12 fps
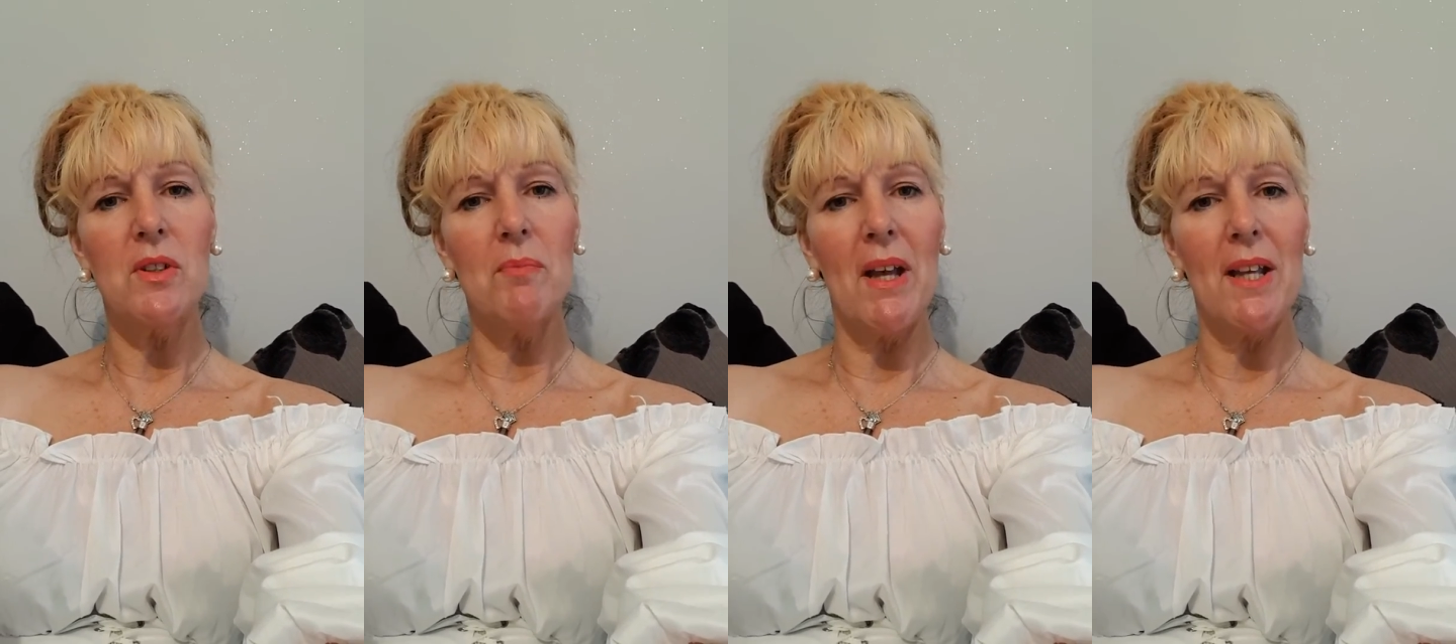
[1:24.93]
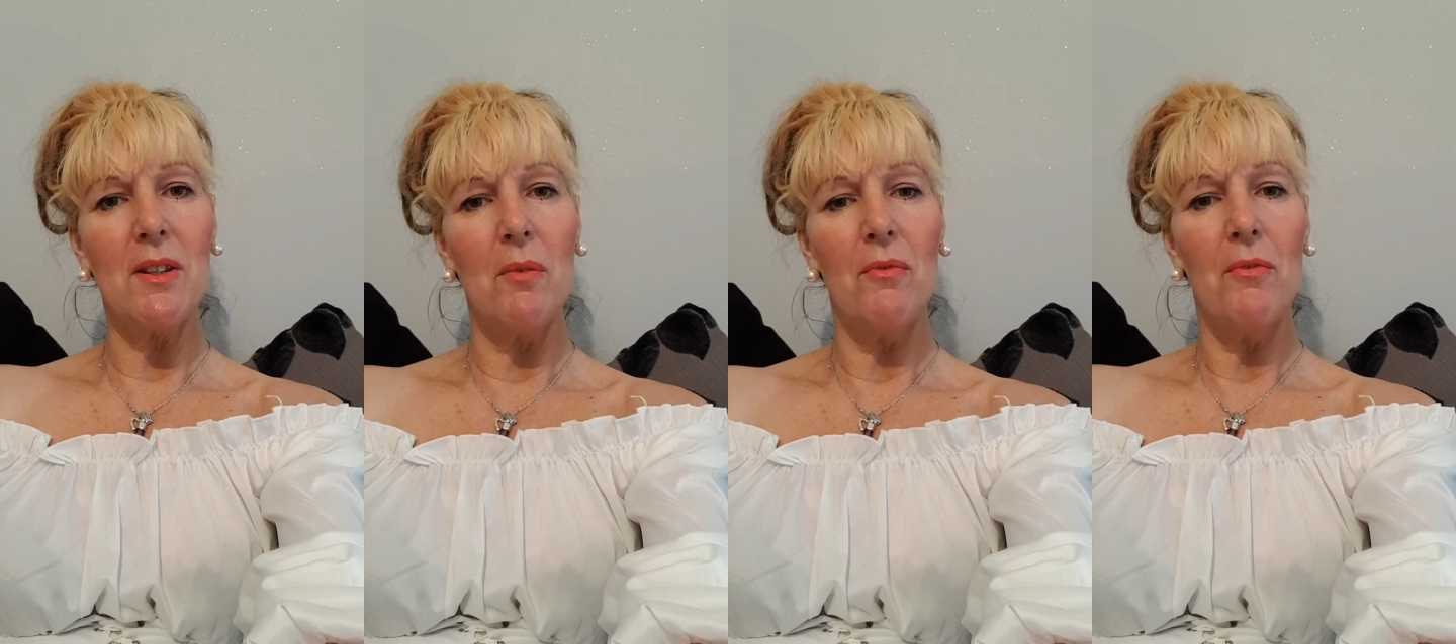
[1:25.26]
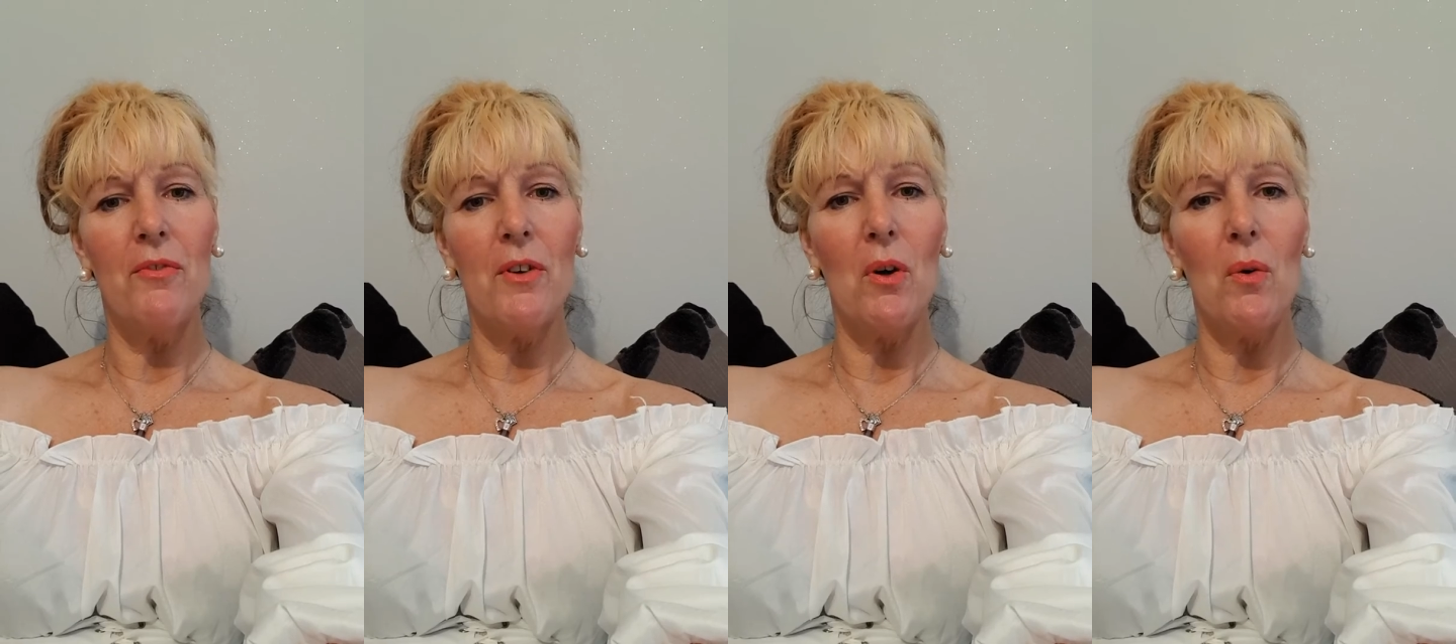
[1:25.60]
to make them
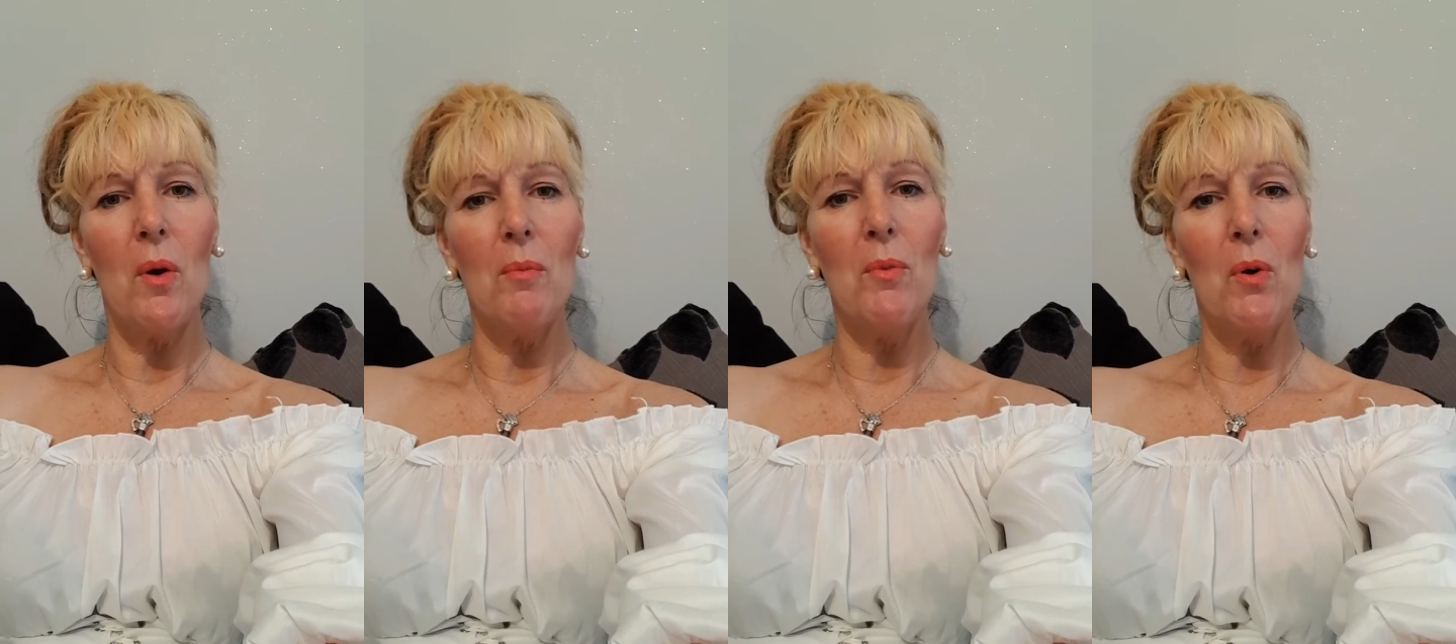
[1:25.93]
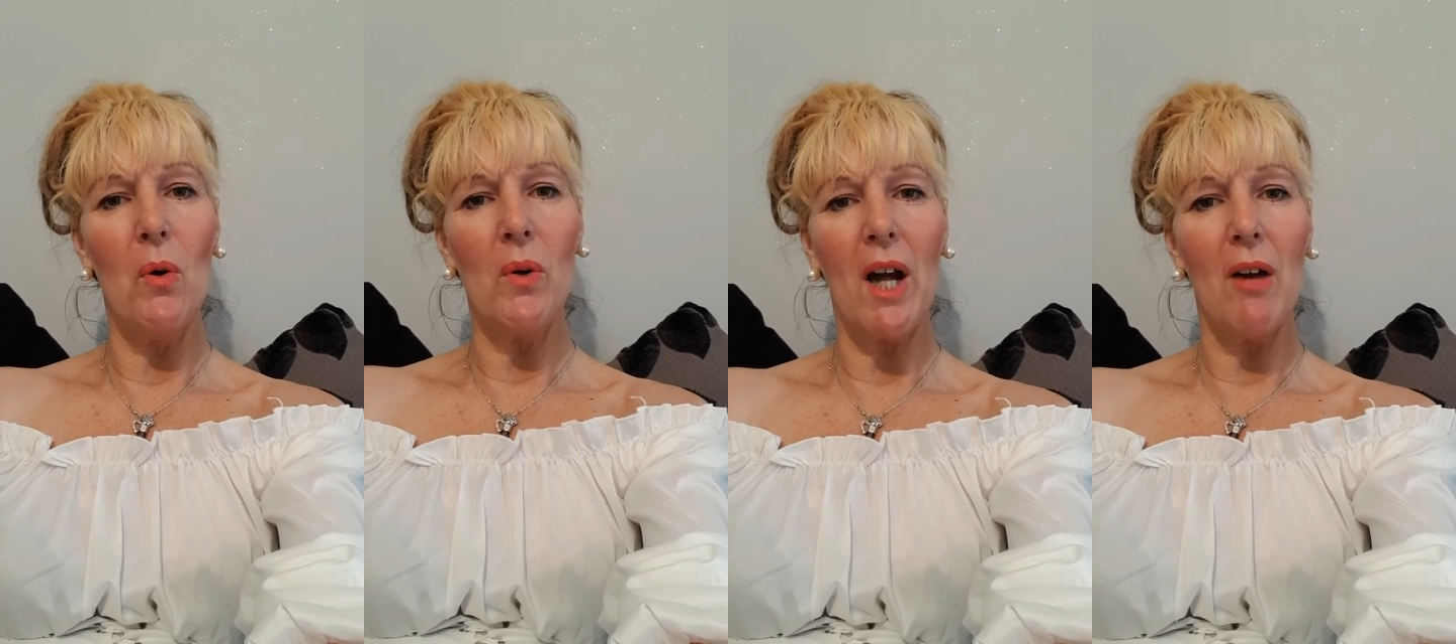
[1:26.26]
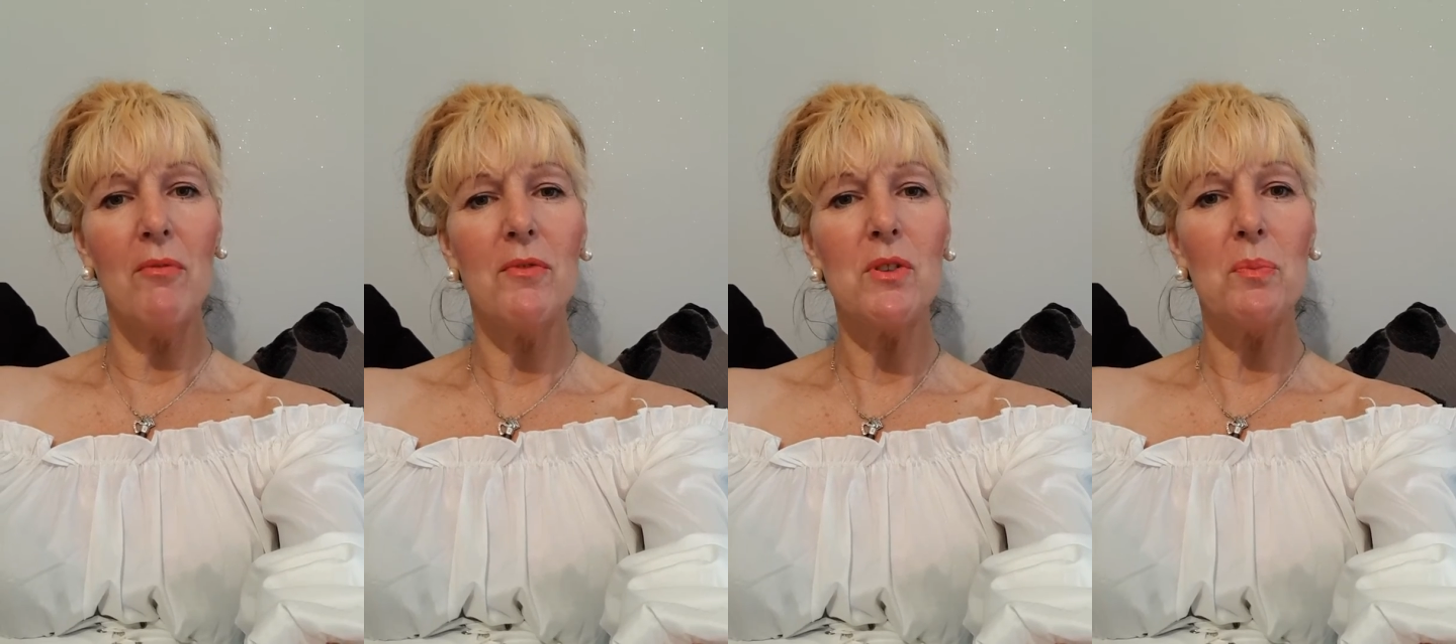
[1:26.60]
feel more
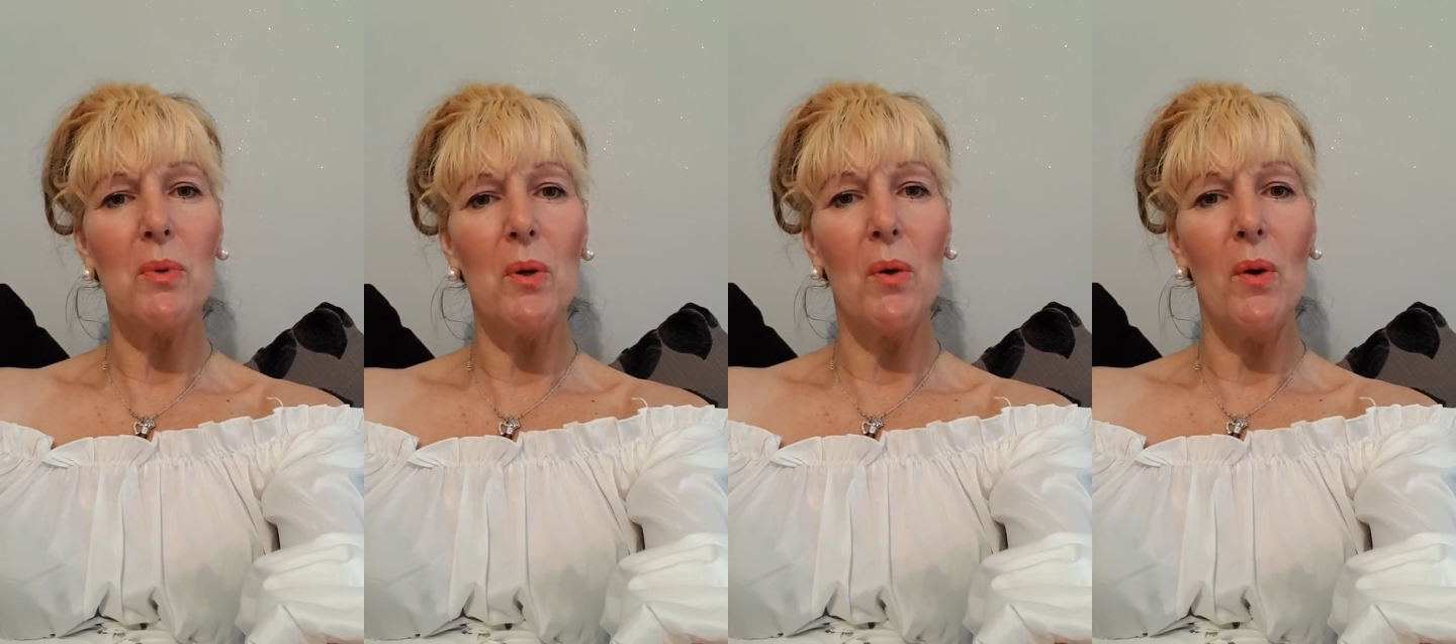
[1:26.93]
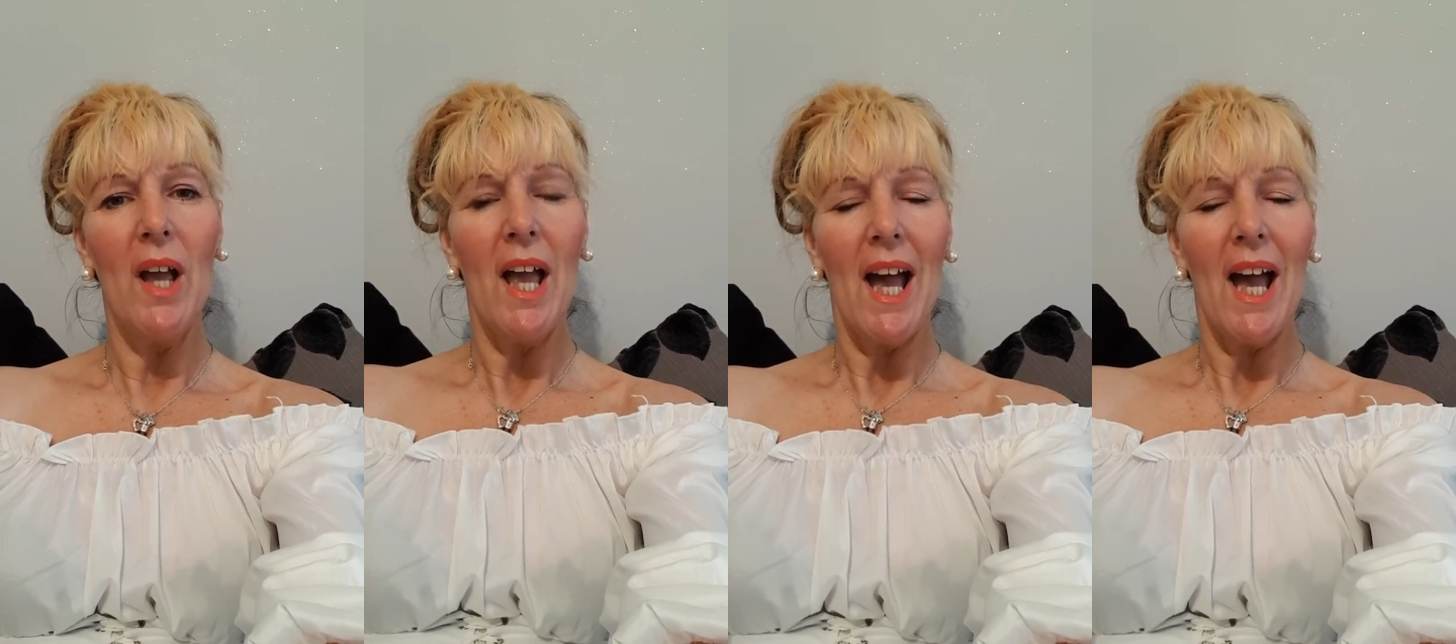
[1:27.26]
comfortable